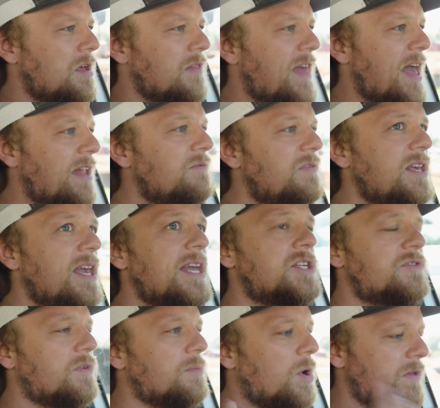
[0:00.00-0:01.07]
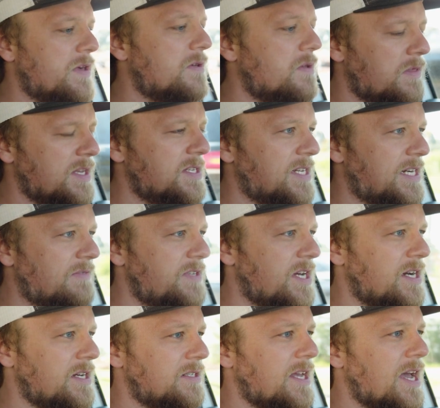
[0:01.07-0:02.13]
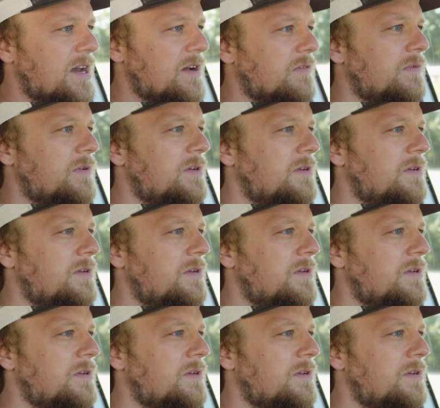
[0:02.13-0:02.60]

the NVH from all the other things that I've done kind of